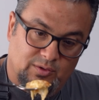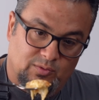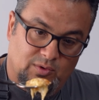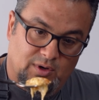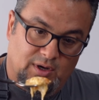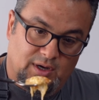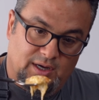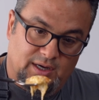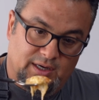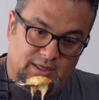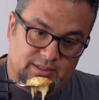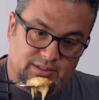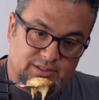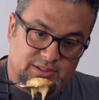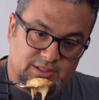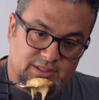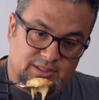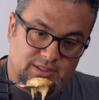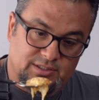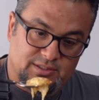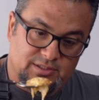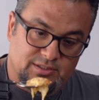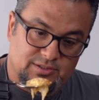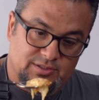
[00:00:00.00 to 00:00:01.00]
Oaxaca
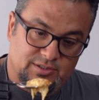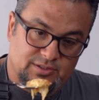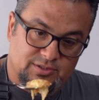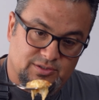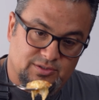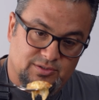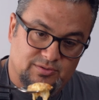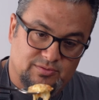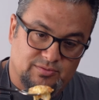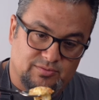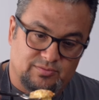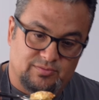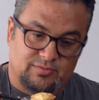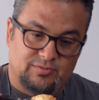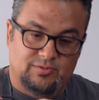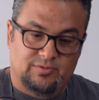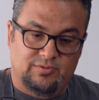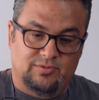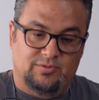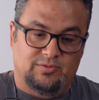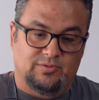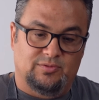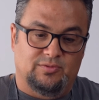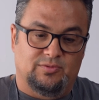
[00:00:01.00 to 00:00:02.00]
cheese is just
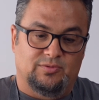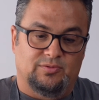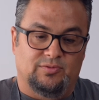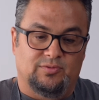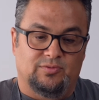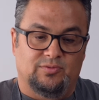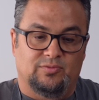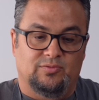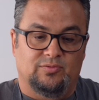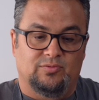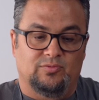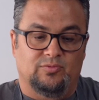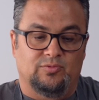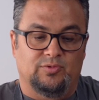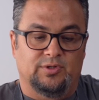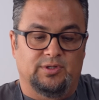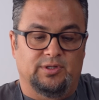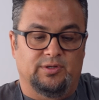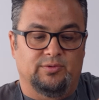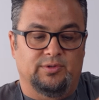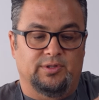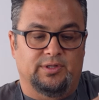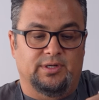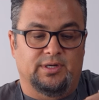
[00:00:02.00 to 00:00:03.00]

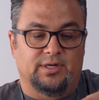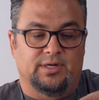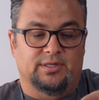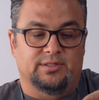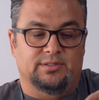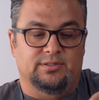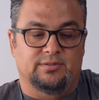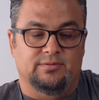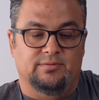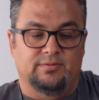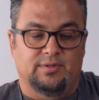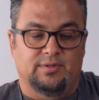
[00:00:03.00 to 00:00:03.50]
really nice.